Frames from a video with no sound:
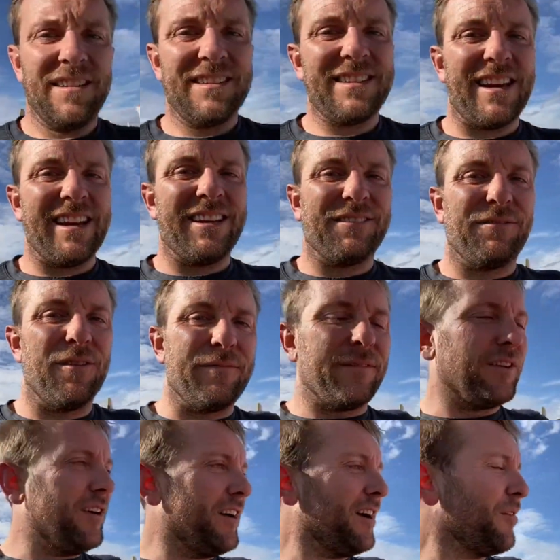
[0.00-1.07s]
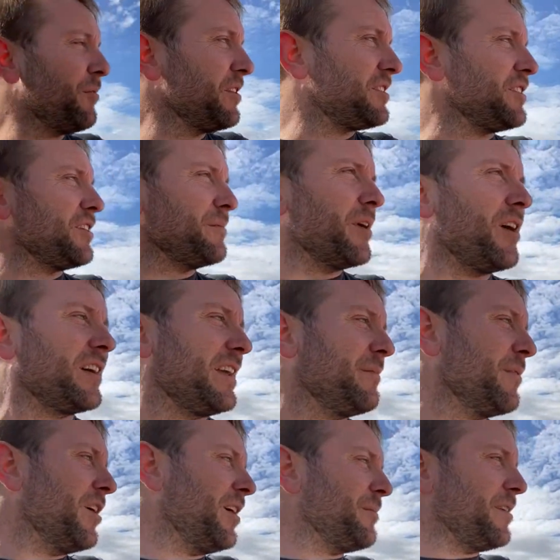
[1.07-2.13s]
Take us for a flight. I would do Marky
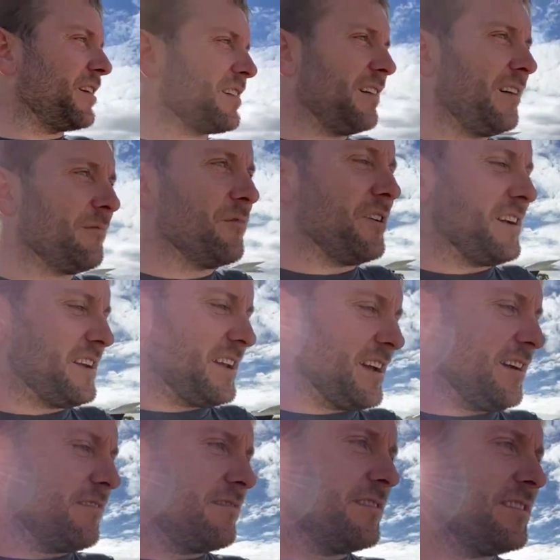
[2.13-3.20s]
Mark, but I can't right now.